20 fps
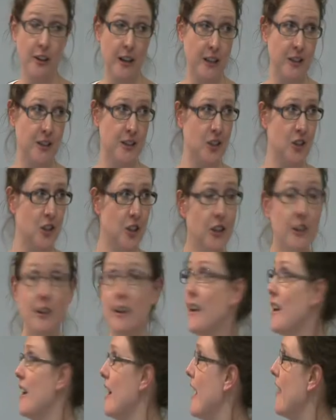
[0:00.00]
institute.
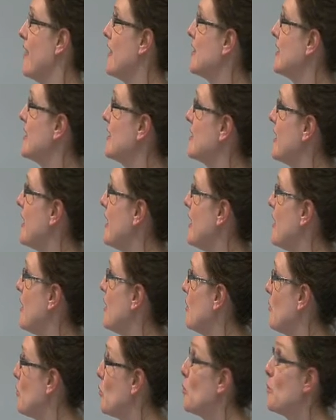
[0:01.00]
And this is
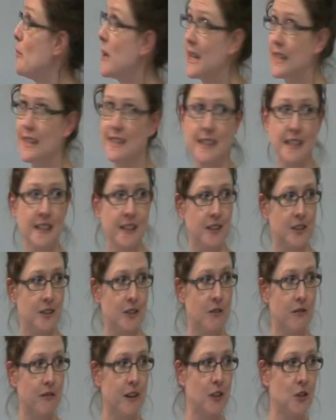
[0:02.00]
oomycetes,
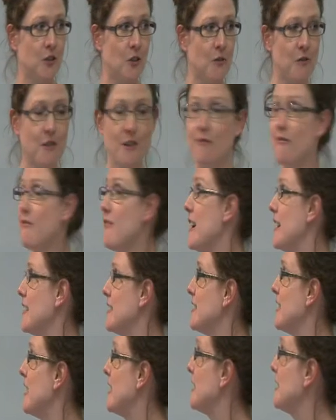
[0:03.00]
the Phytophthora
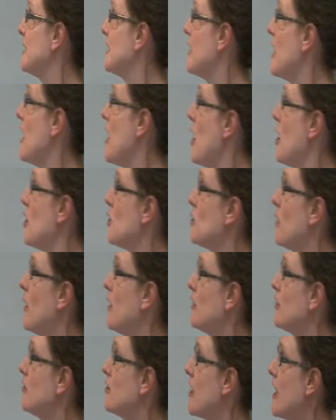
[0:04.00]
infestans. So
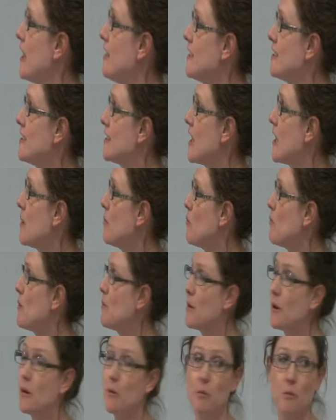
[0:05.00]
I'll try and describe a wee
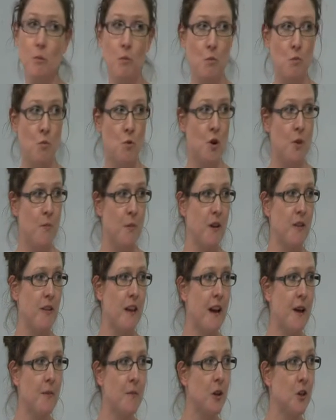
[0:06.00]
bit more about
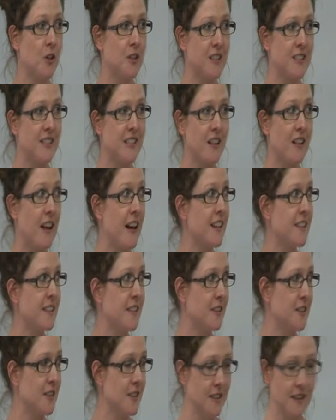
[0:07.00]
that, because until I
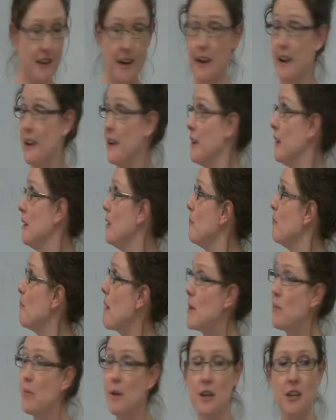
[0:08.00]
did
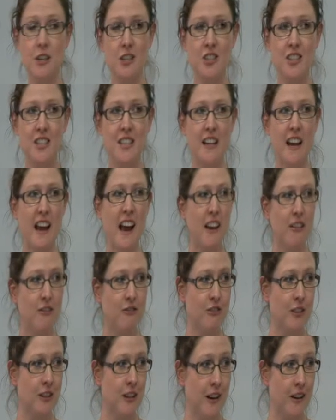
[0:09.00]
my PhD, I
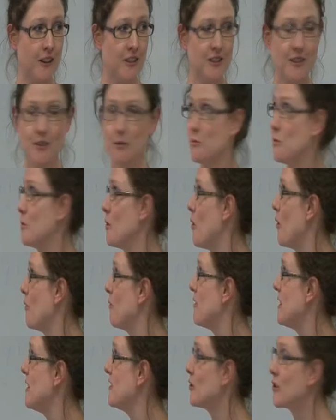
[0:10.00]
hadn't really heard
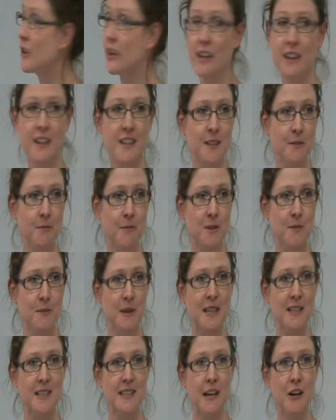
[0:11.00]
of these organisms
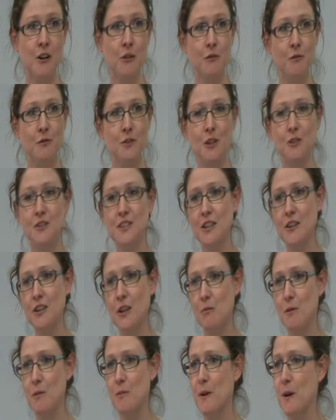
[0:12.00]
myself. So I'll tell
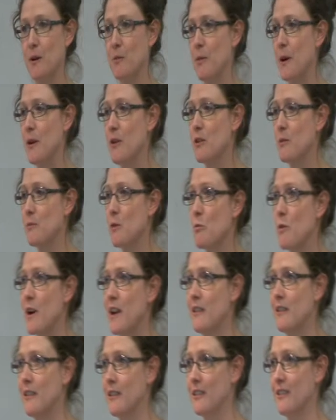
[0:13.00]
you a wee bit about them and
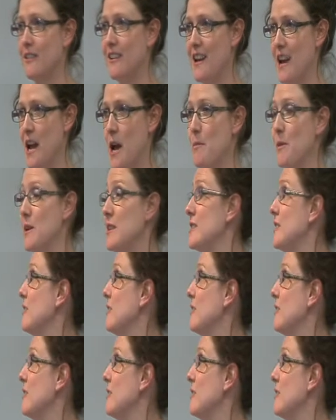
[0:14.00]
why they're a bit